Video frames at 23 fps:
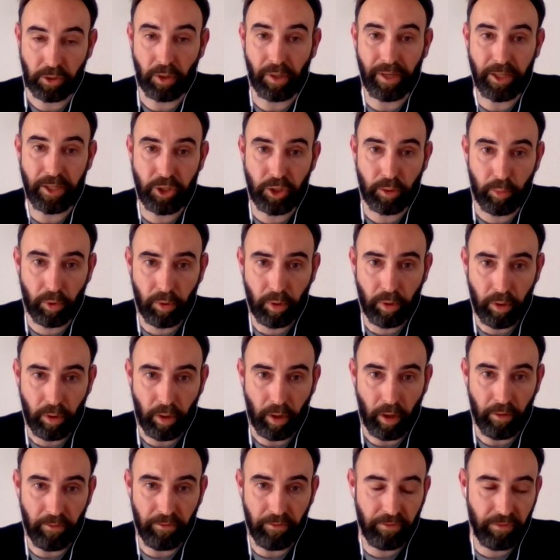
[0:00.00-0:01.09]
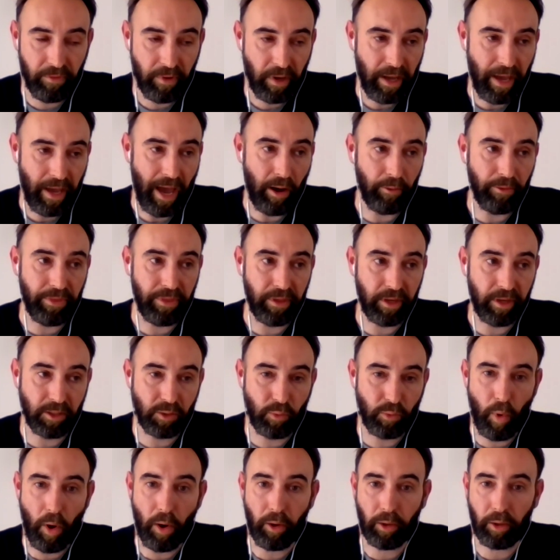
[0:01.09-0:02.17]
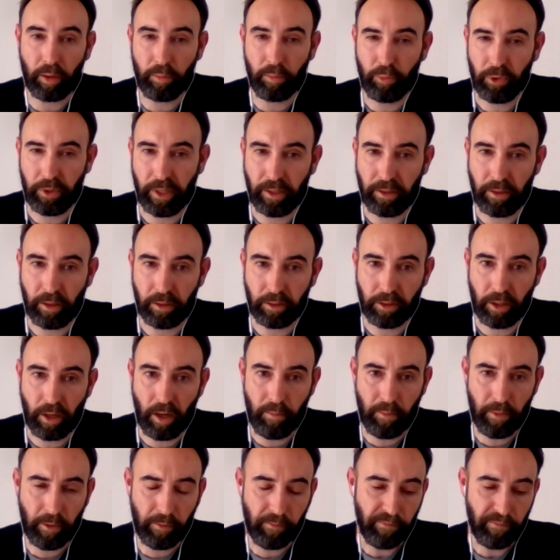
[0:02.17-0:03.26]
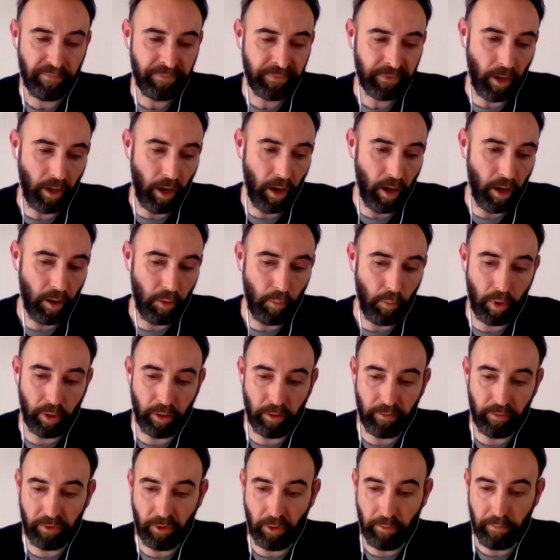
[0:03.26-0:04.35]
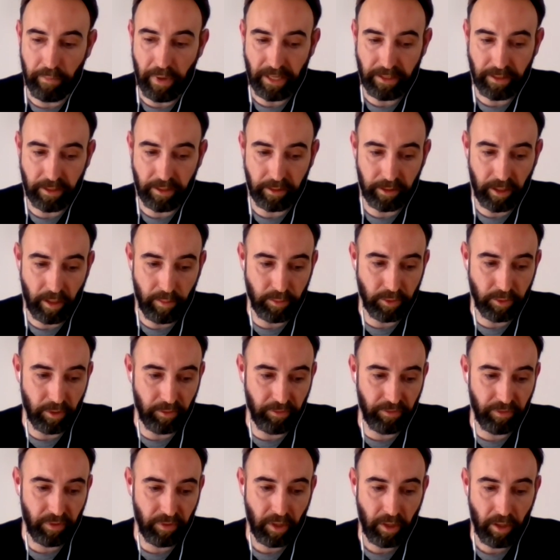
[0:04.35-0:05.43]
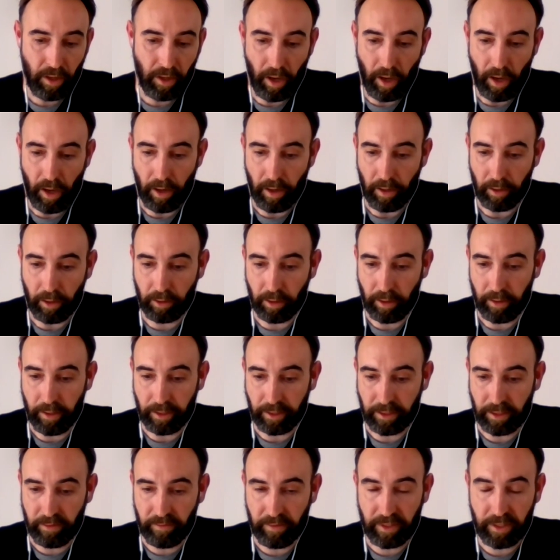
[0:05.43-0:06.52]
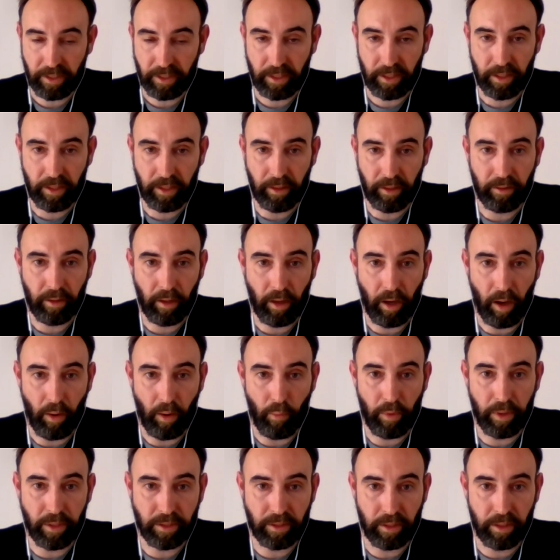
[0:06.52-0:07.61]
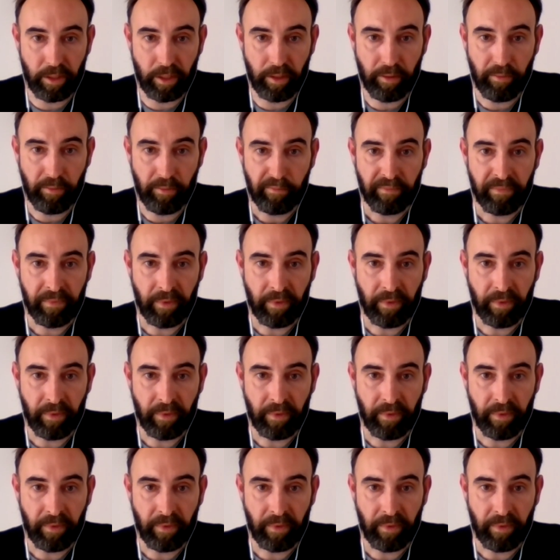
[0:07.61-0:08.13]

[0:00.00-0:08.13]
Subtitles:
knowledgeable of how things work on Booking.com, one of the best in terms of connectivity with the